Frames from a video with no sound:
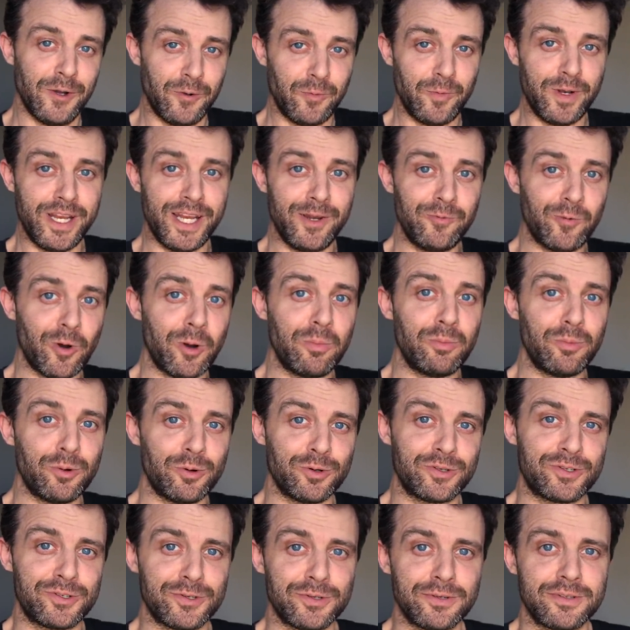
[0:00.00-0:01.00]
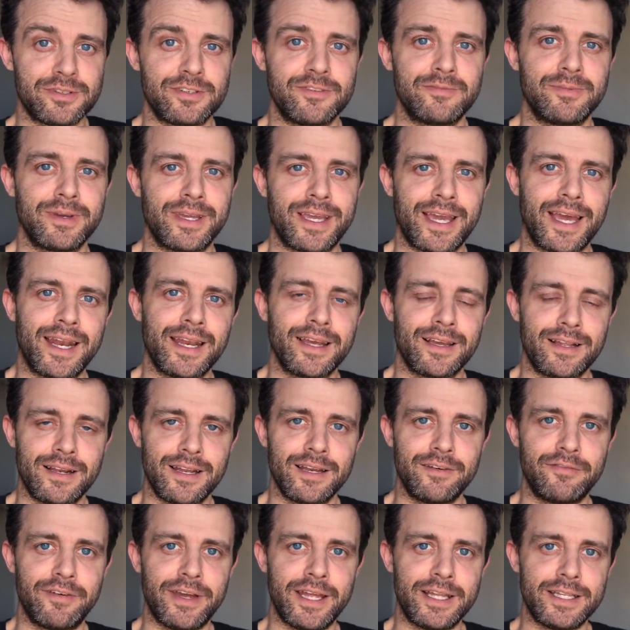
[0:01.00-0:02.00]
We need one more source of
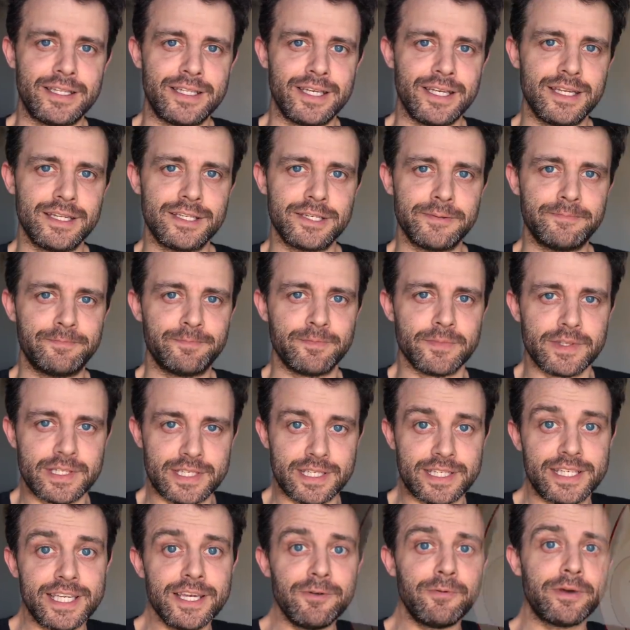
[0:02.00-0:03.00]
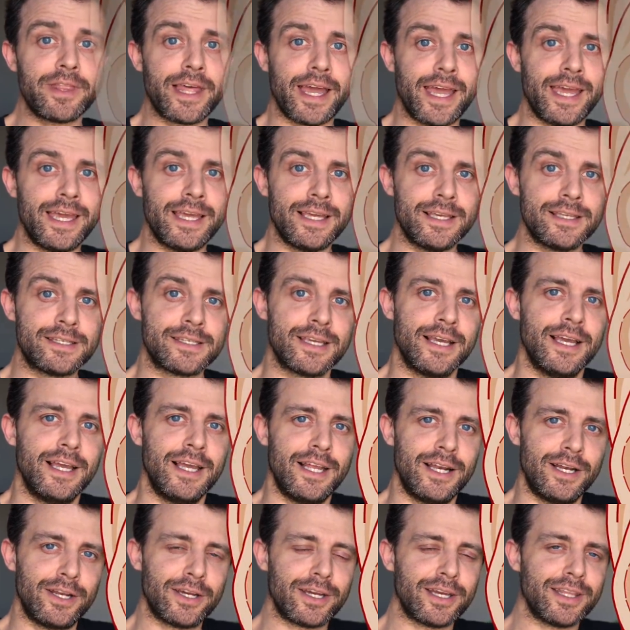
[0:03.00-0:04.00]
mechanical advantage. To see where that is,
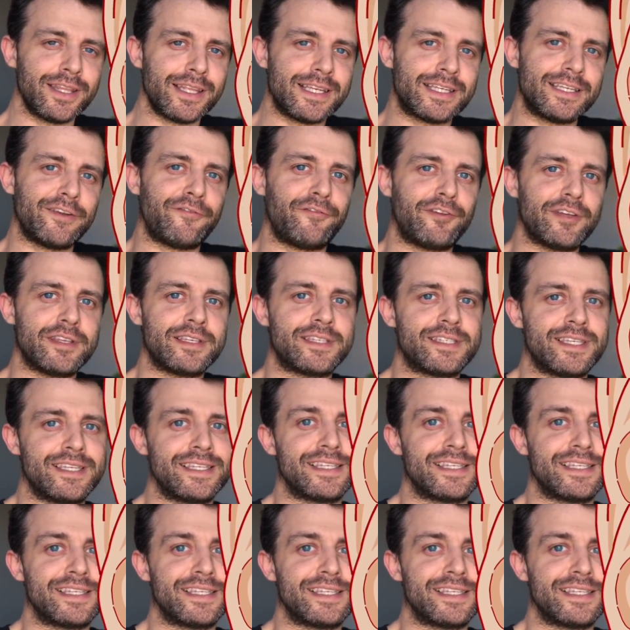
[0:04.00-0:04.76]
look at the difference